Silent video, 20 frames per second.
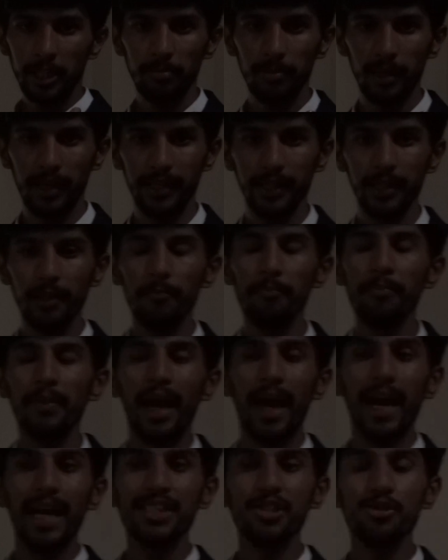planning.
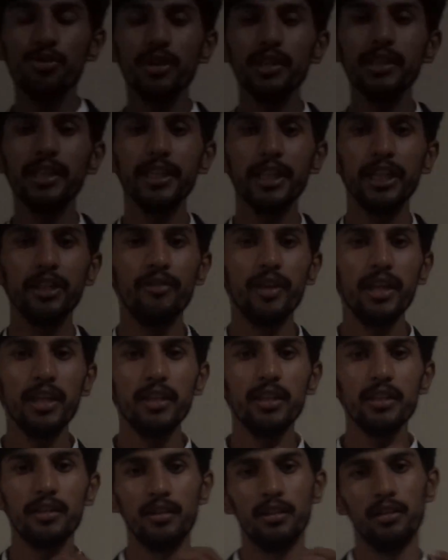As you know that
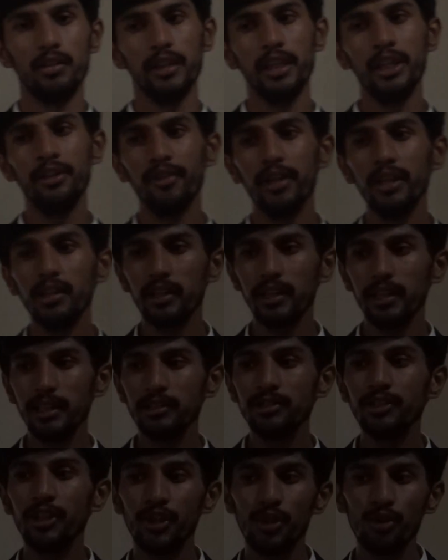inventory
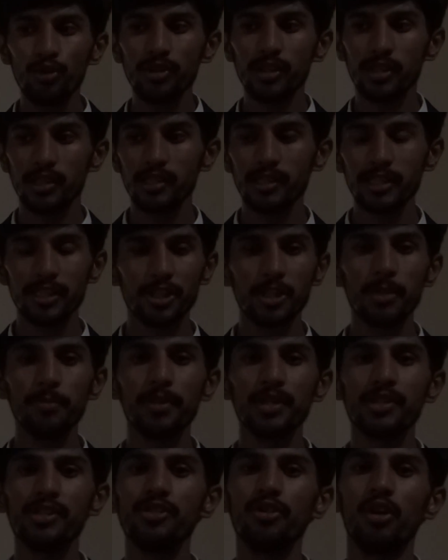is the huge, as
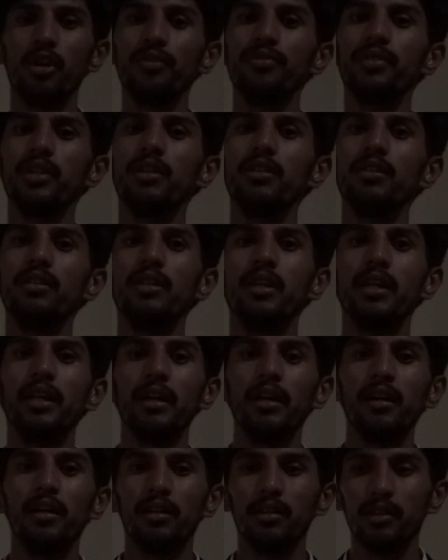60% of the
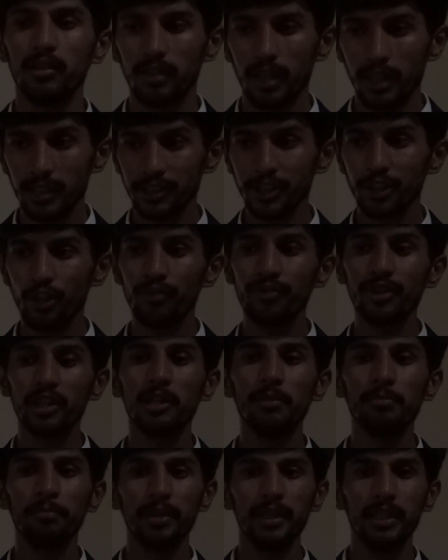asset of the
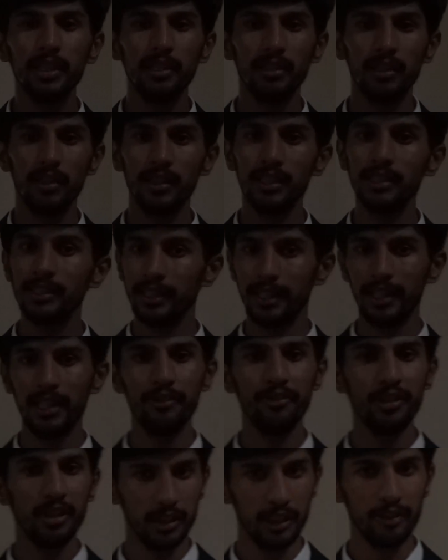company is
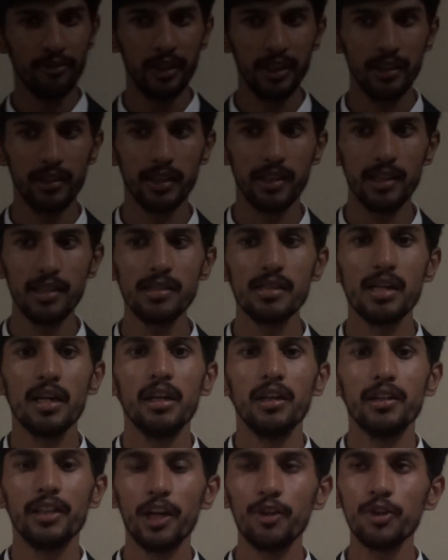held with inventories.
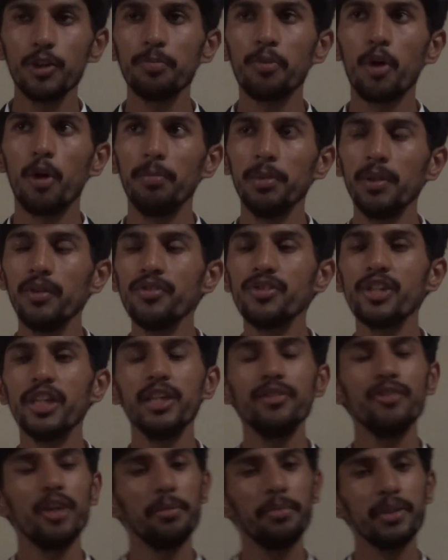Now the problem of
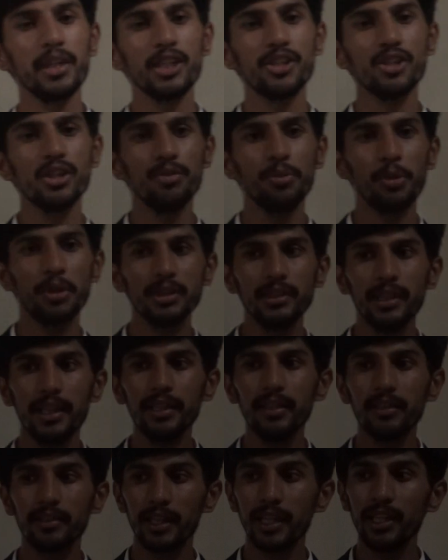JD fabrication was
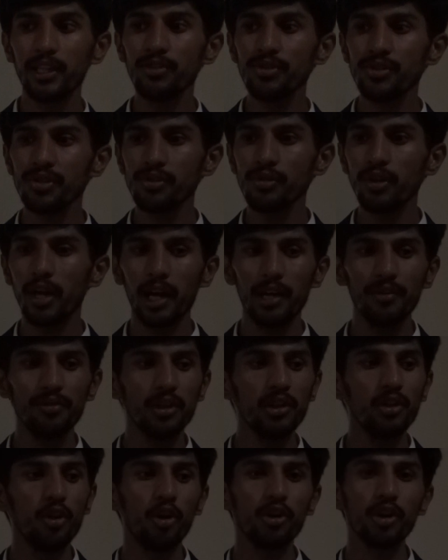that they used to have
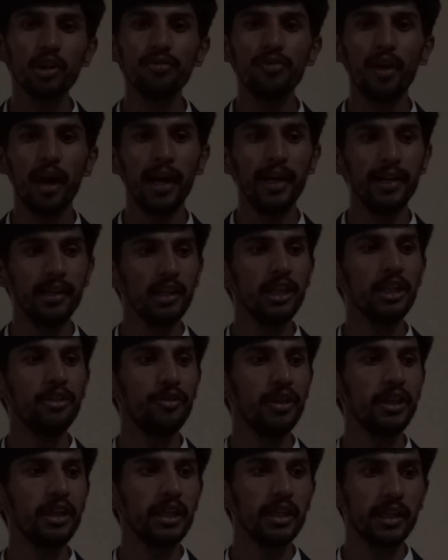a lot of idle
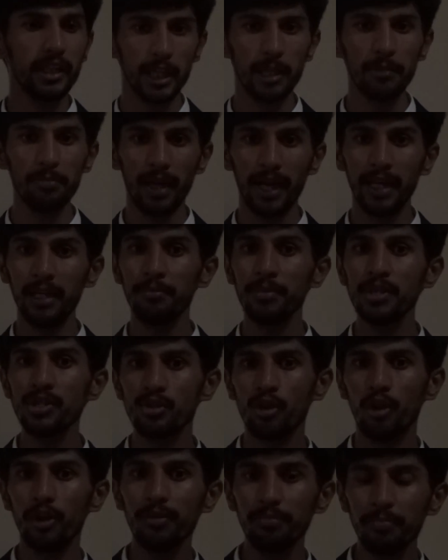inventory kept and is
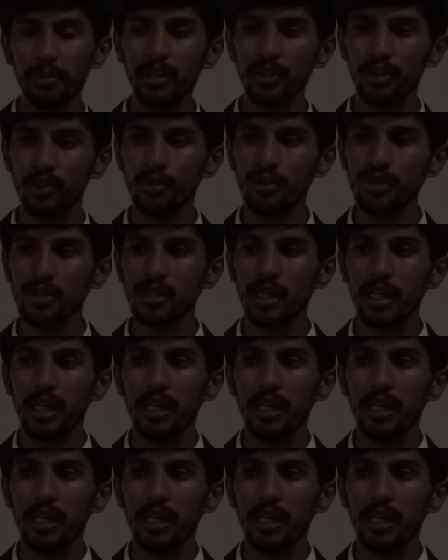not been used,